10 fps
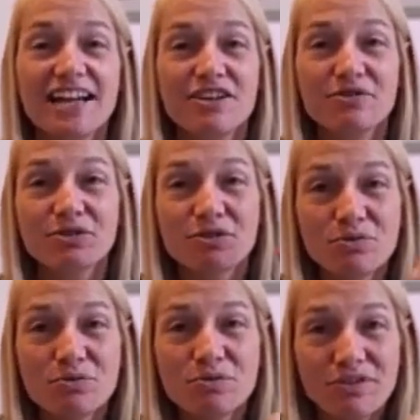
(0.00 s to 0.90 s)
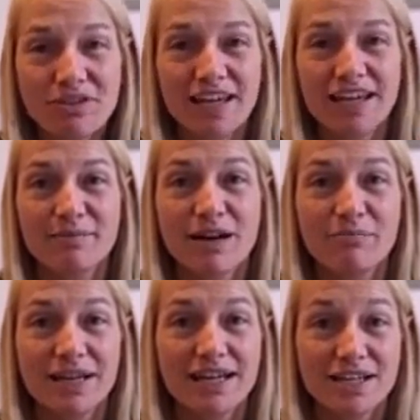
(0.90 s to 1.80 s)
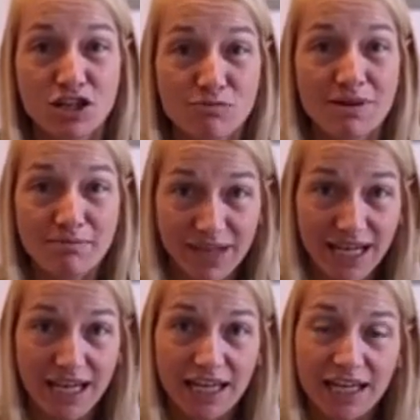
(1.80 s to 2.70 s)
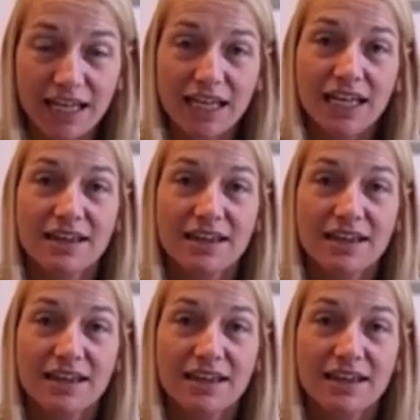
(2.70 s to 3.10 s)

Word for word: And you know, the cool thing about being a human being